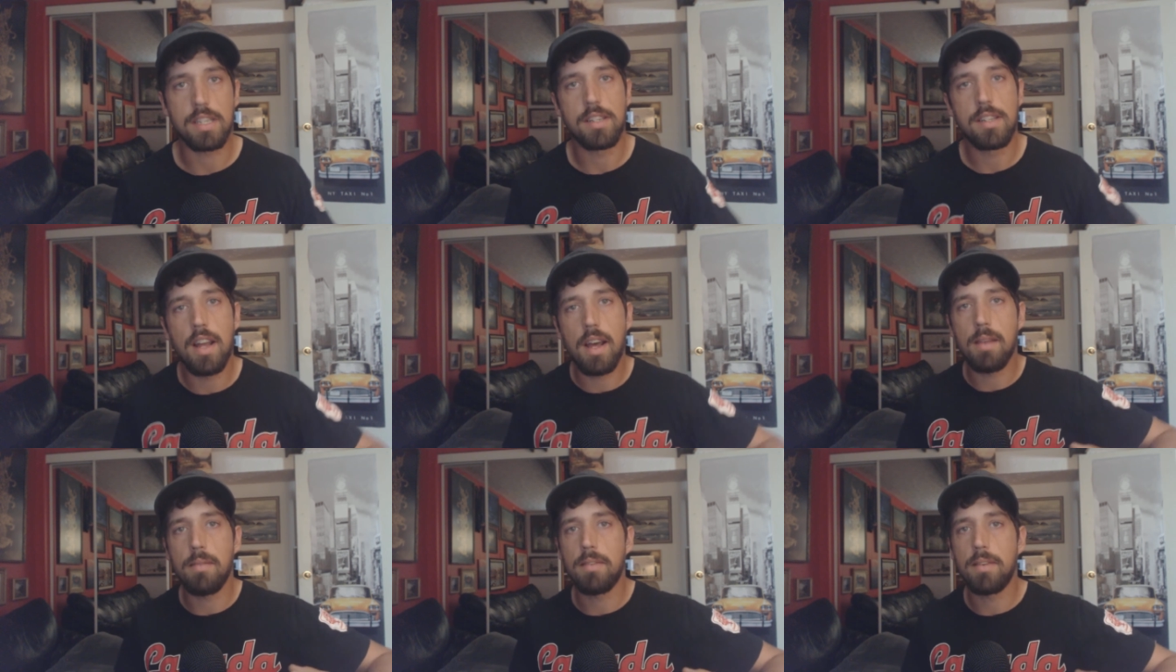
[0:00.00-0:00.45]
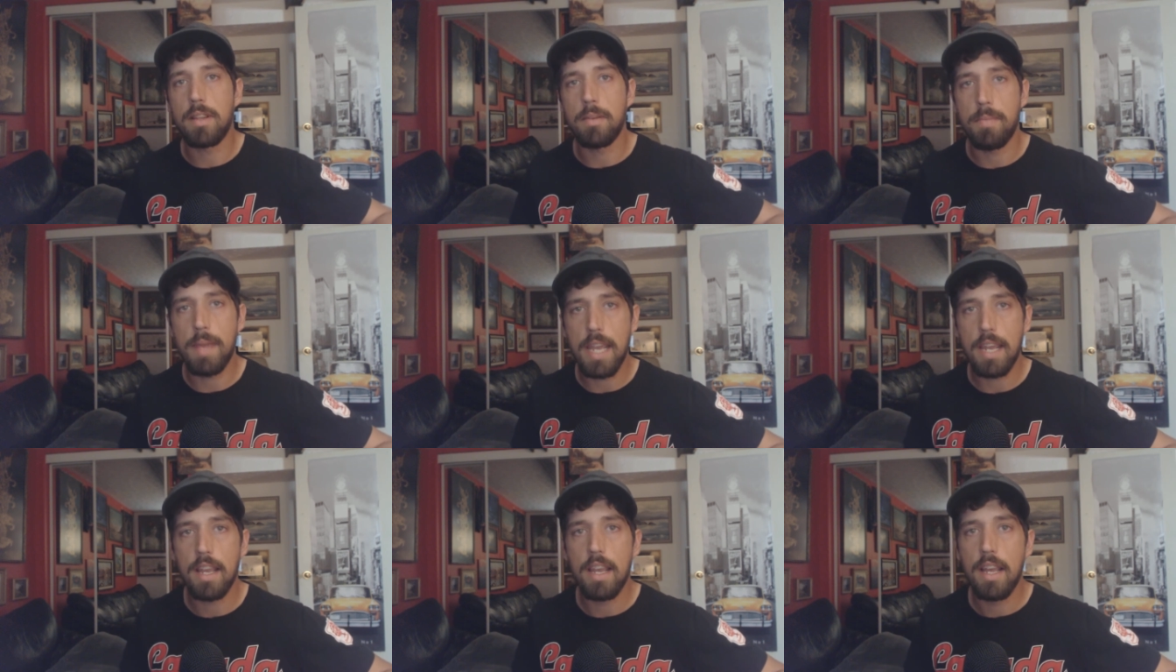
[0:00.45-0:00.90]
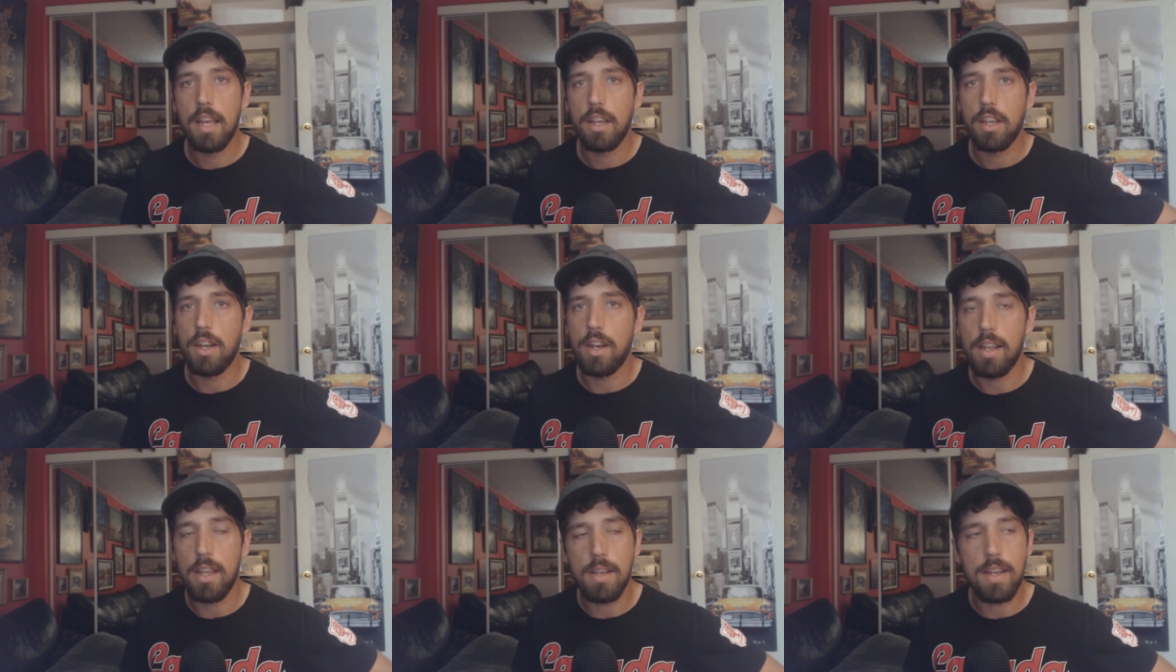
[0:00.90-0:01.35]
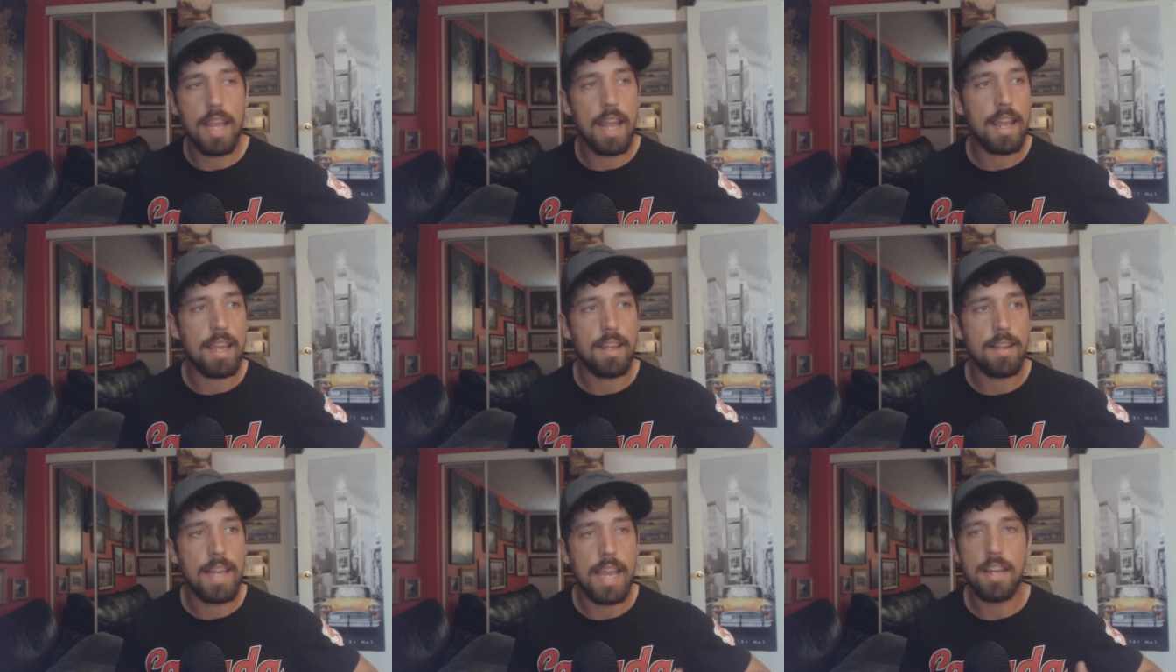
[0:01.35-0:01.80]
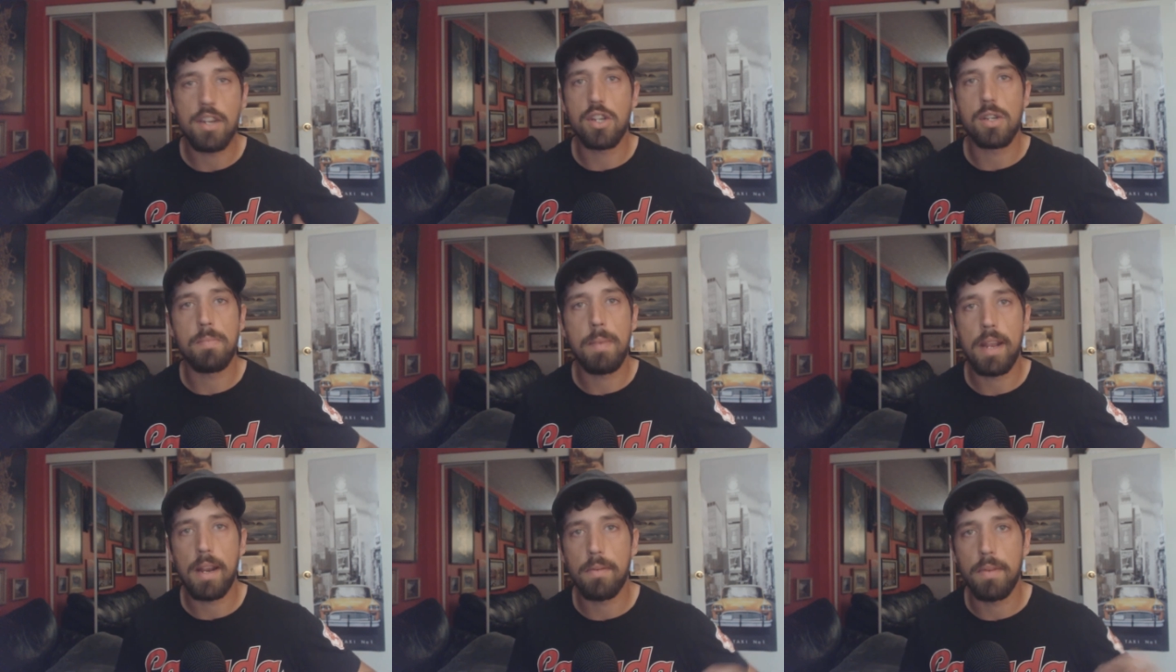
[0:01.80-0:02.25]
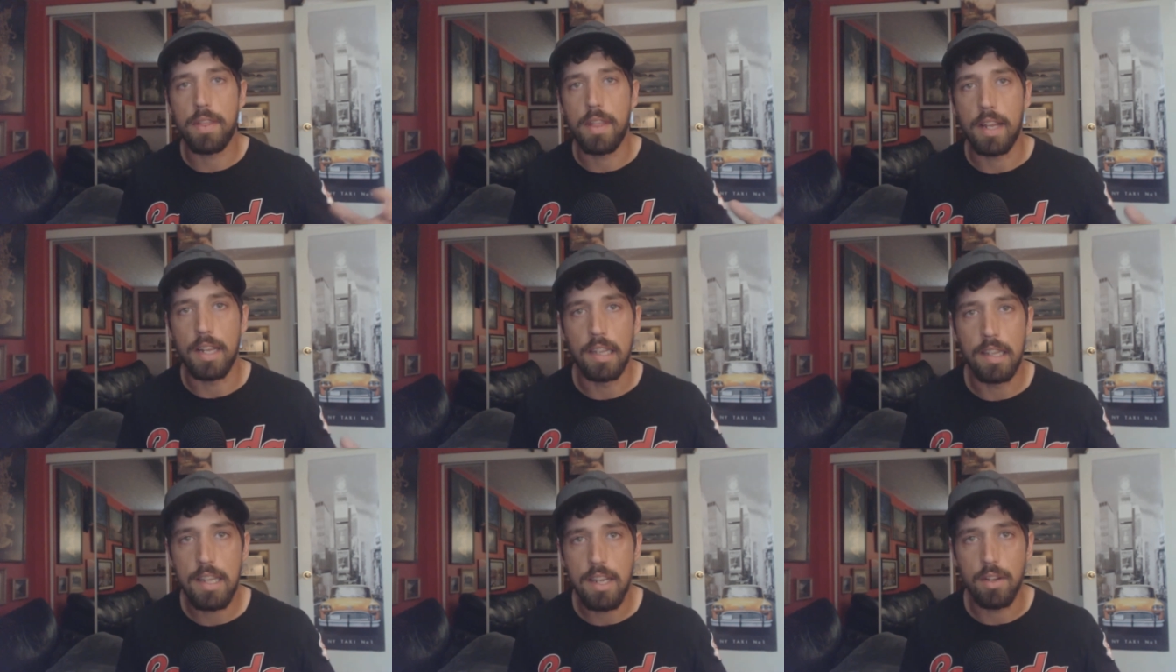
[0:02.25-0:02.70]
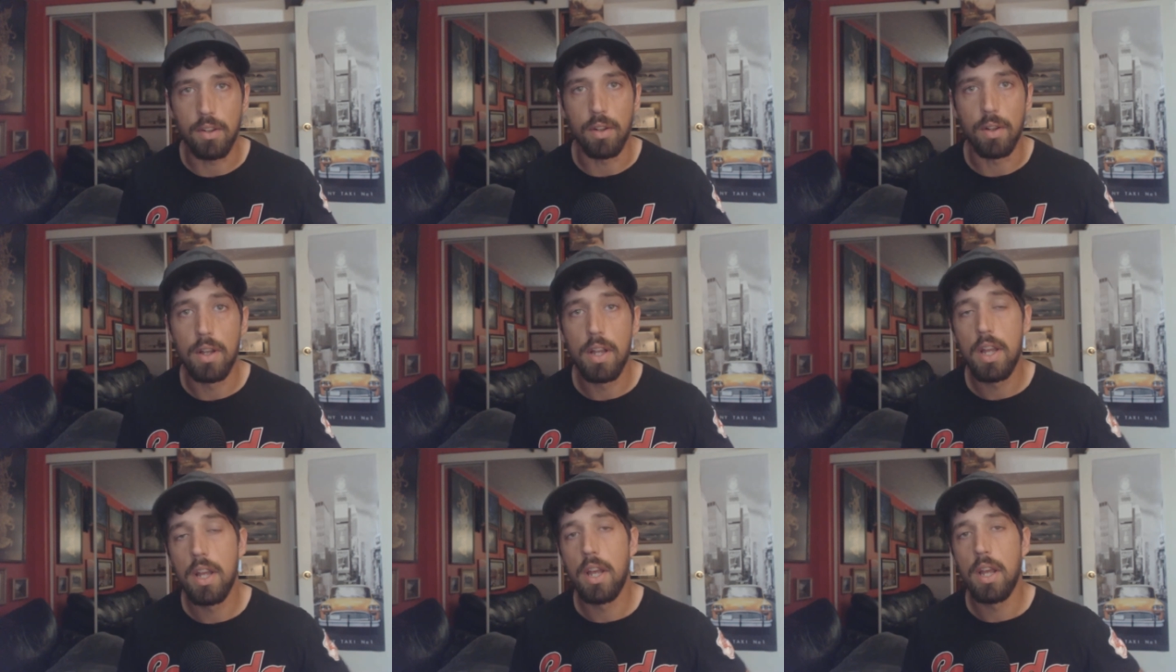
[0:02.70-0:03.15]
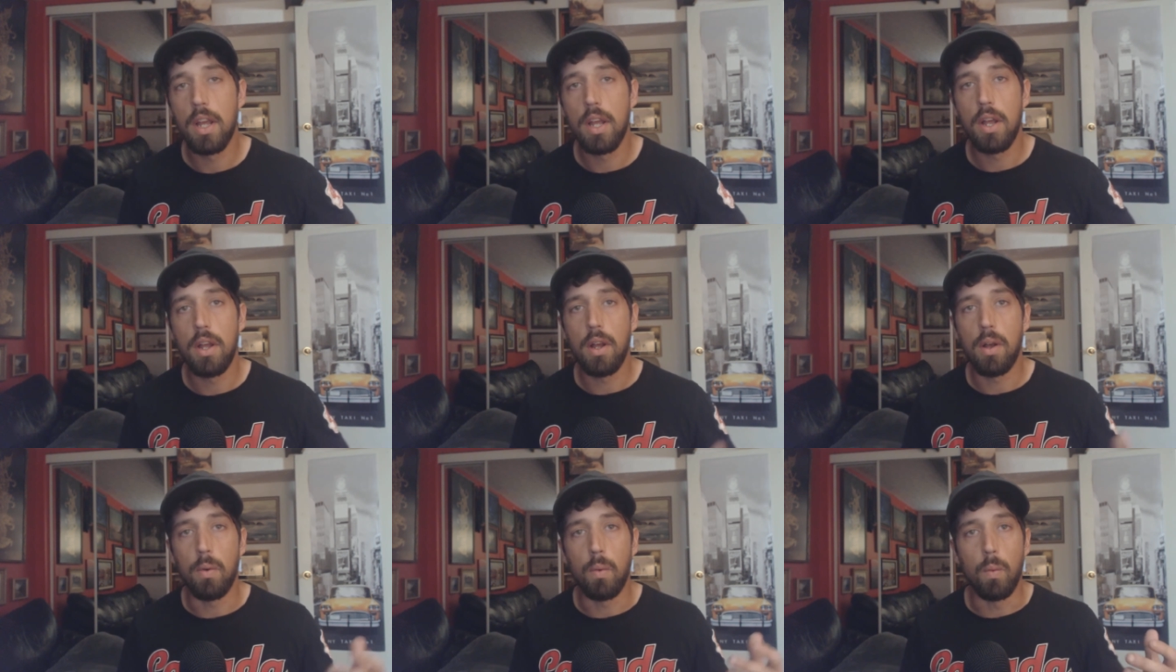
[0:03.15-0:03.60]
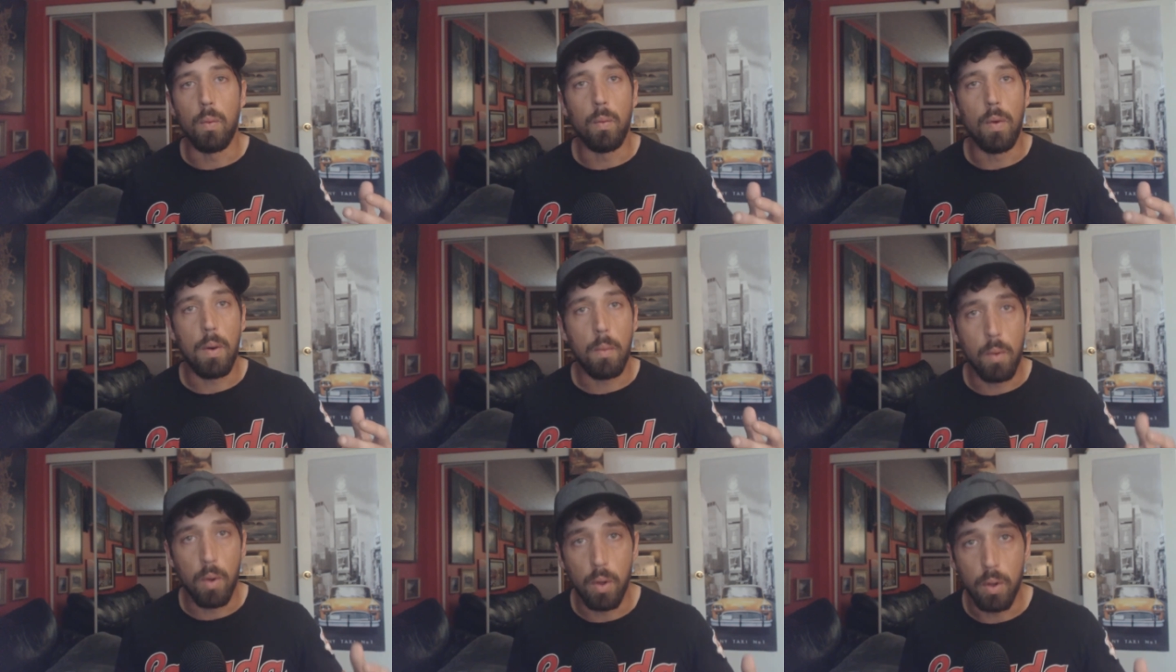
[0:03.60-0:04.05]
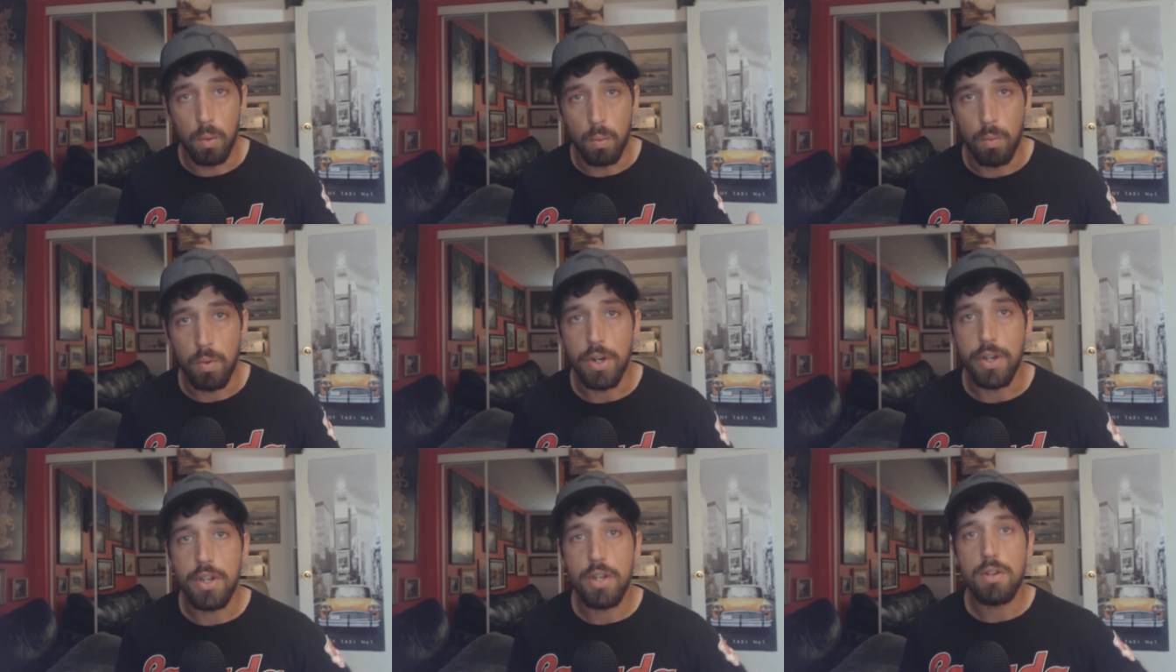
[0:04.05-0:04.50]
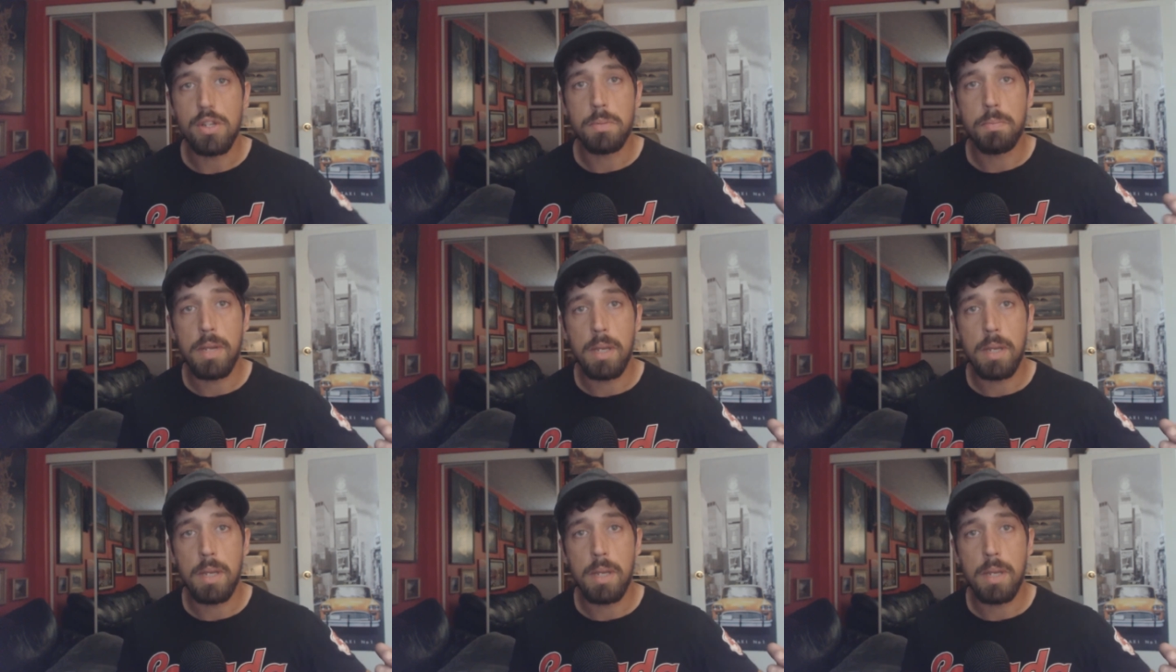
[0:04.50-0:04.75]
it's not to make you can't just make everything illegal. What will reduce